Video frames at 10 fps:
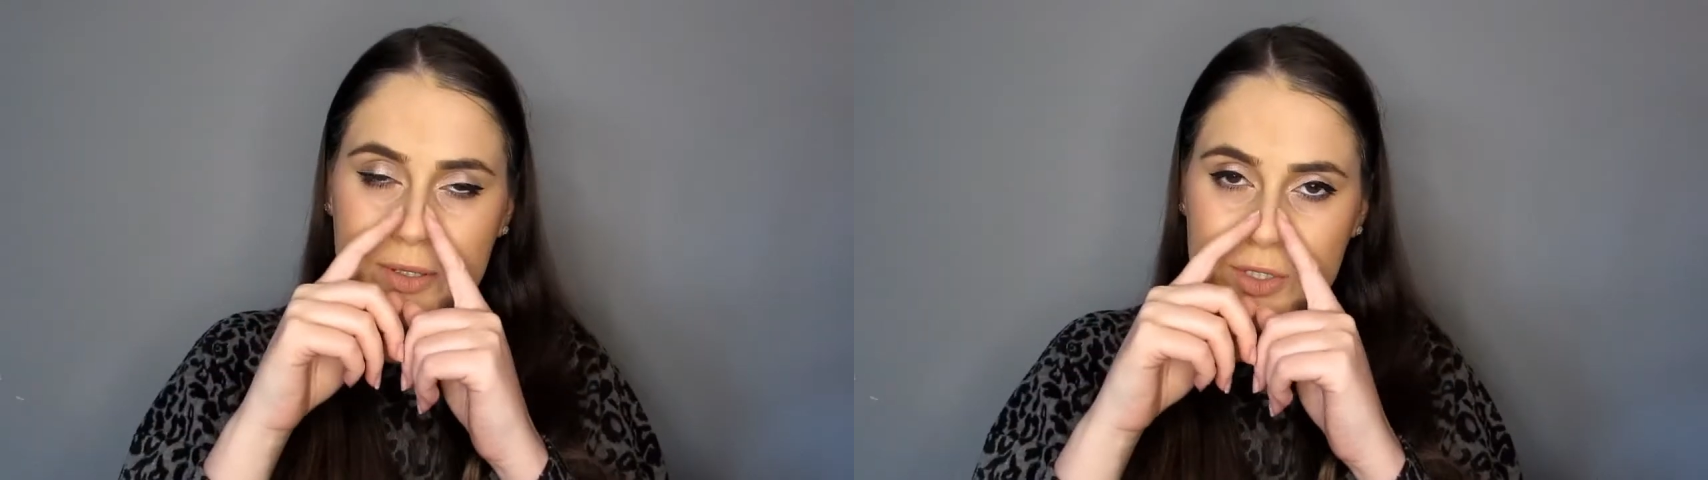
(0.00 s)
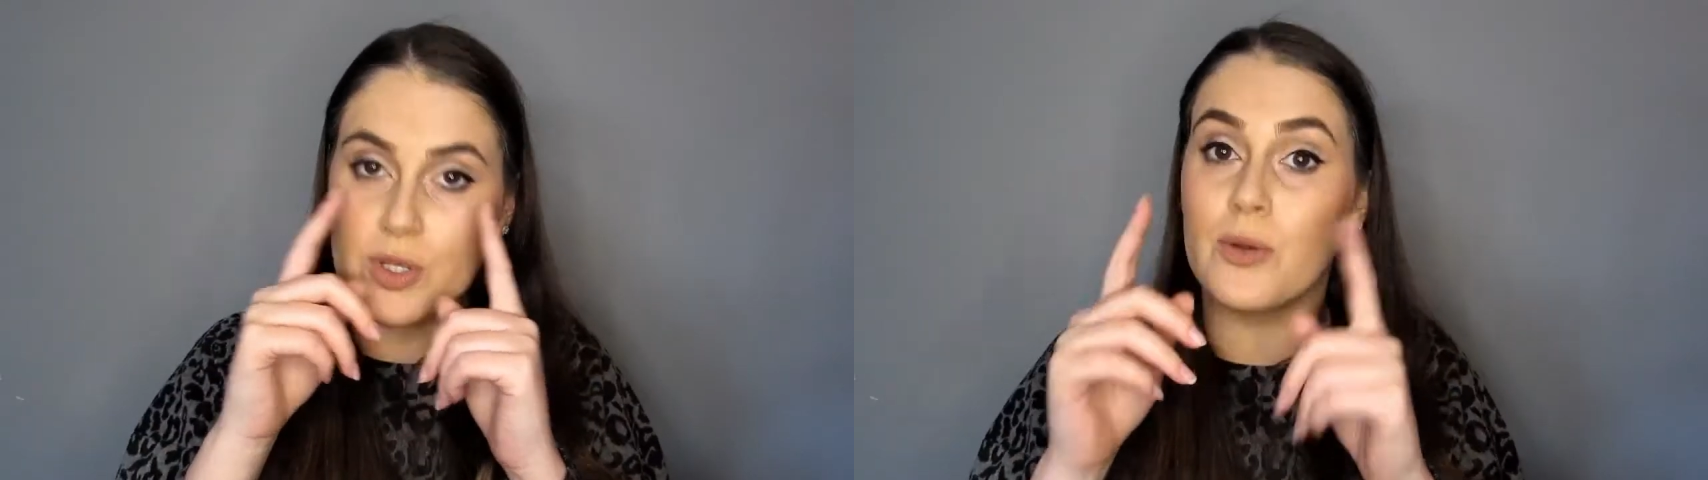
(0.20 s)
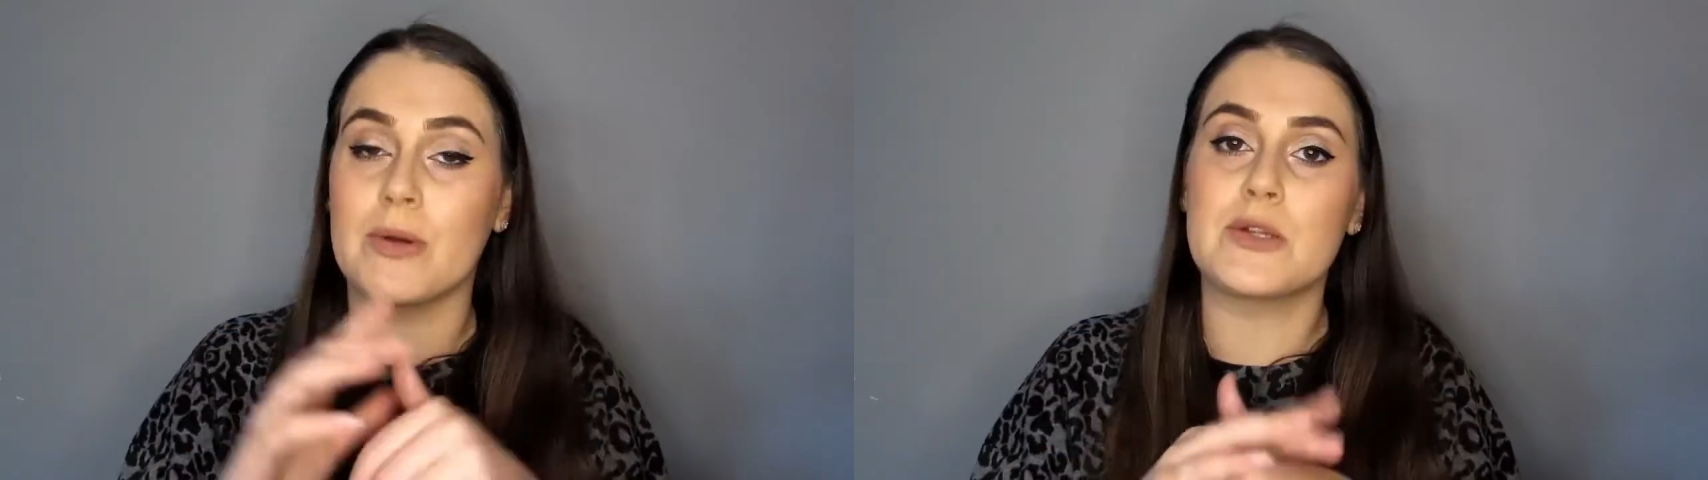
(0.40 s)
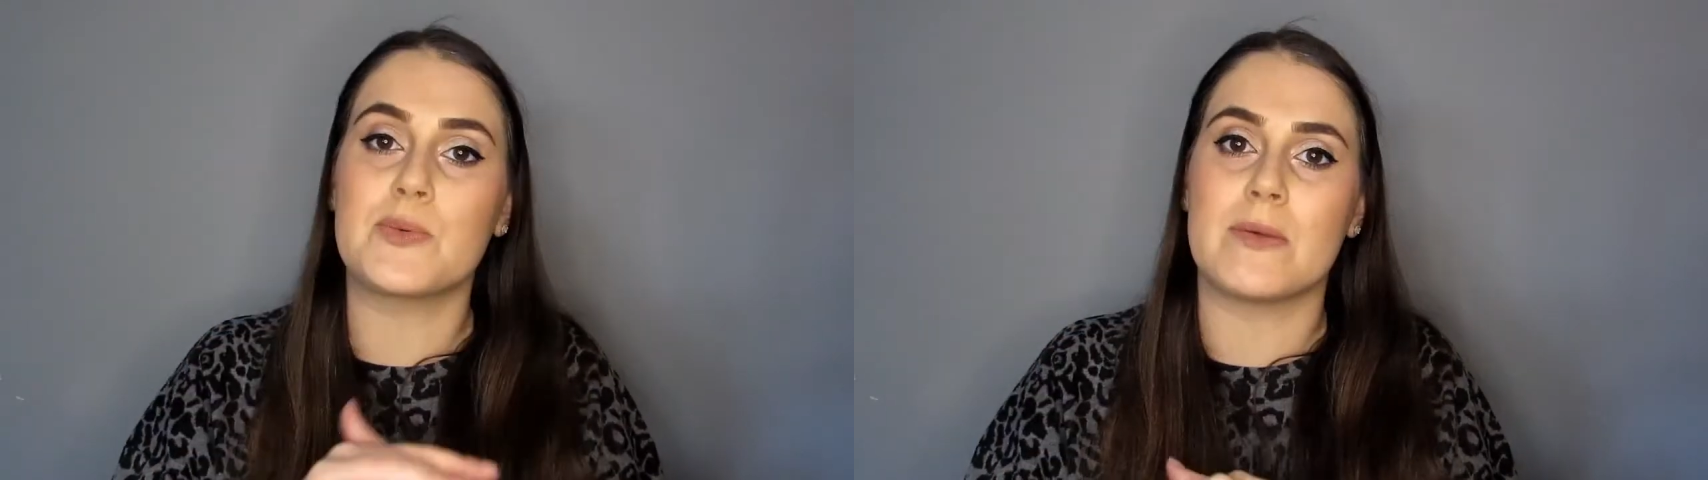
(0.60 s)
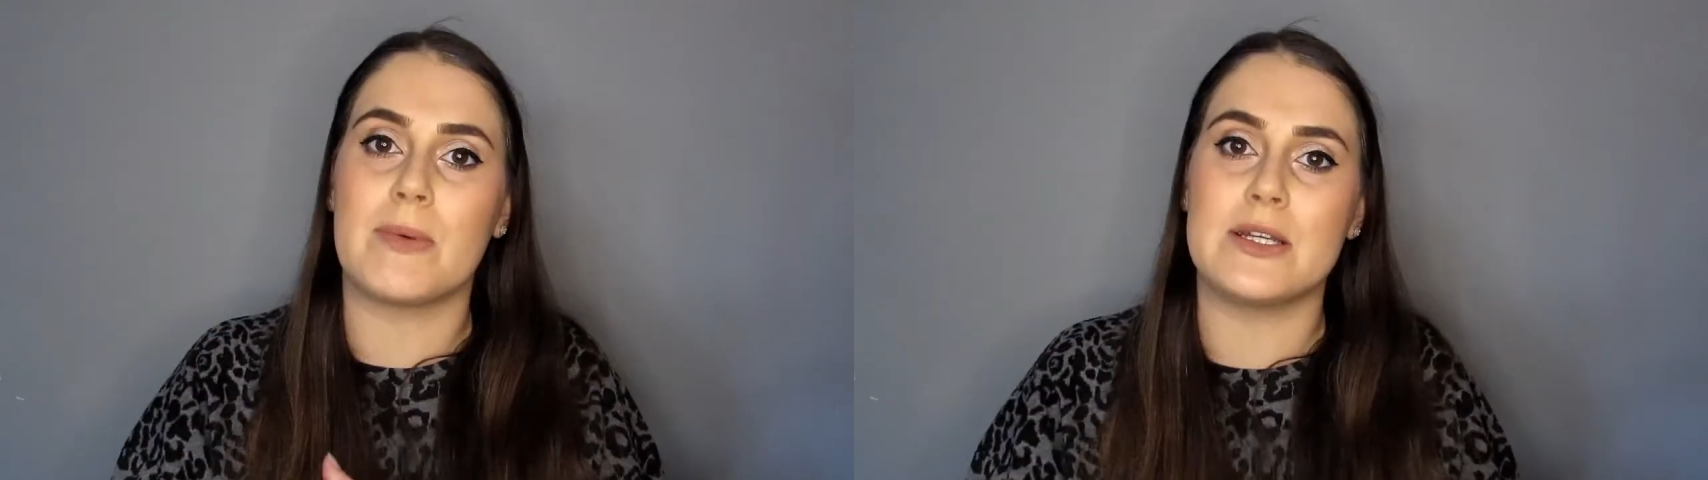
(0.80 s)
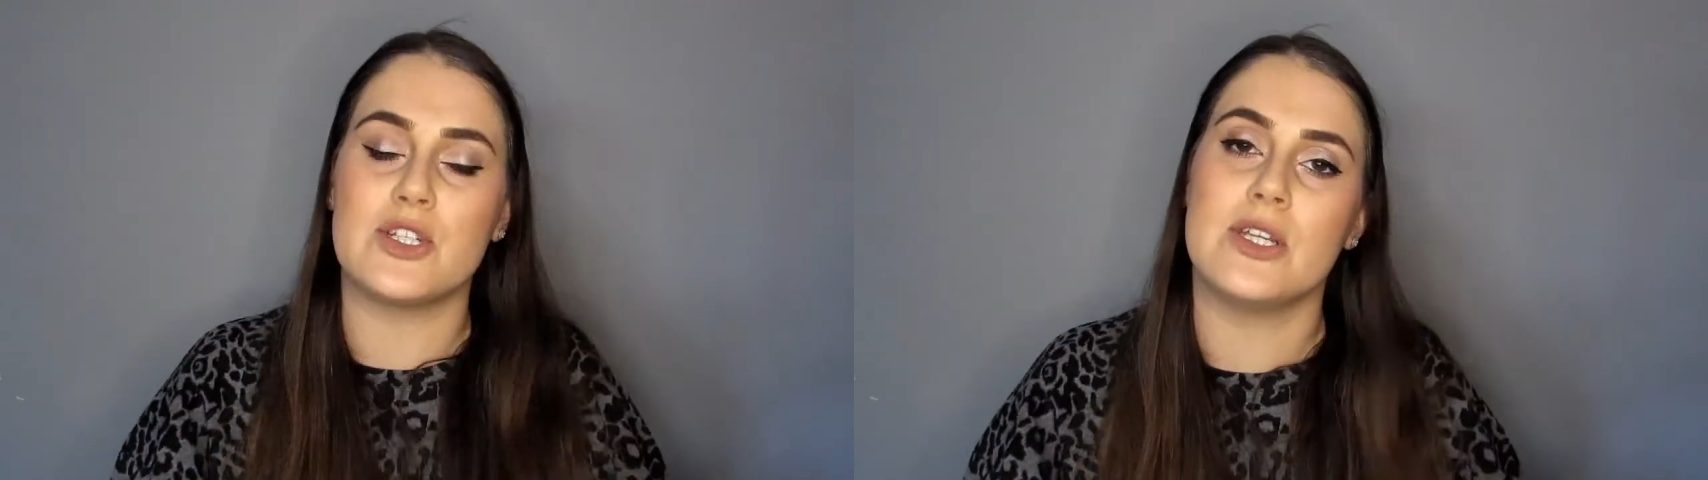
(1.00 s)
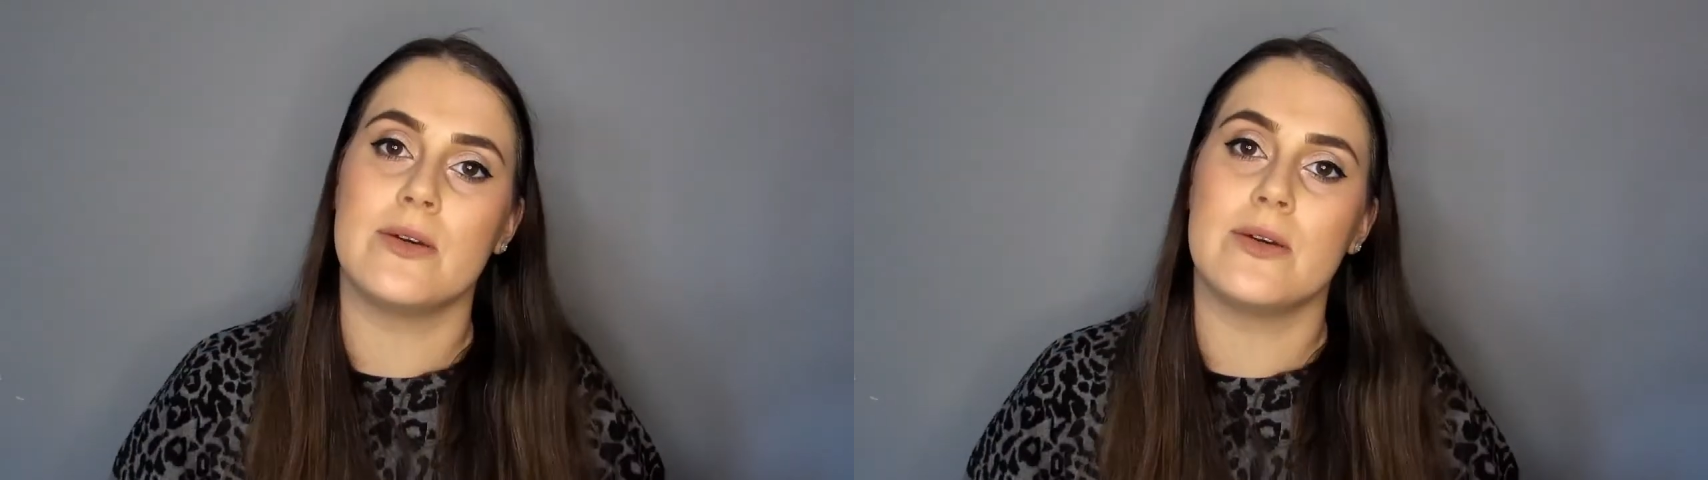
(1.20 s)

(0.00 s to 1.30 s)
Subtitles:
so much with a patchy